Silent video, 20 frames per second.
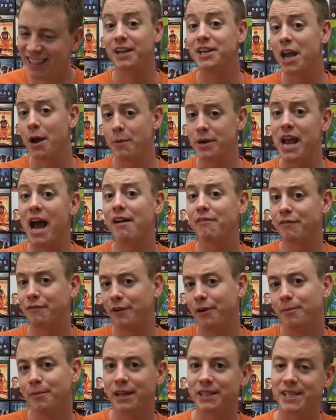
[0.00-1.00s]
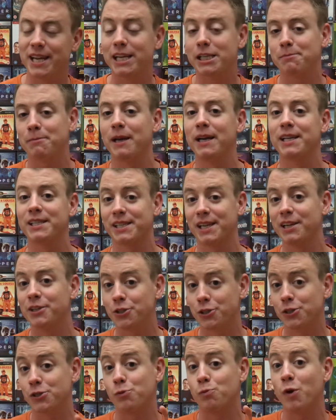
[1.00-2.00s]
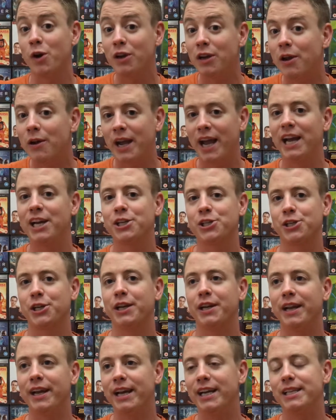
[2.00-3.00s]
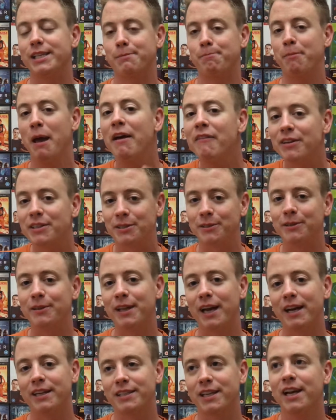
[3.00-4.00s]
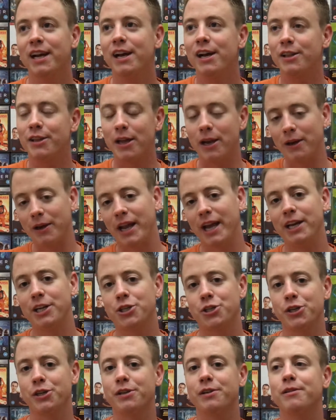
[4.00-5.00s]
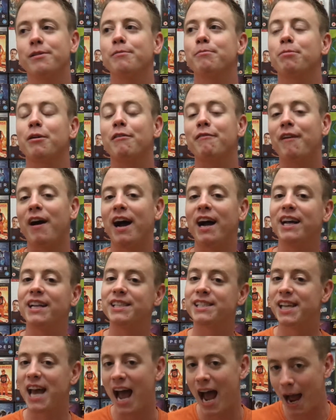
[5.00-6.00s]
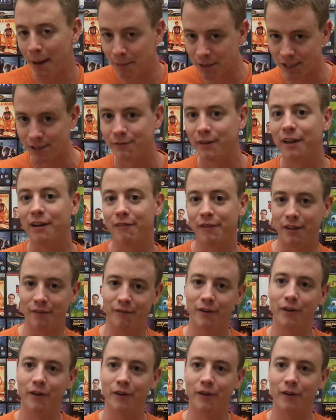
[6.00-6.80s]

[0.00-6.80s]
And yeah, when you have a film that takes place at just one location, it's pivotal that the location provides atmosphere for the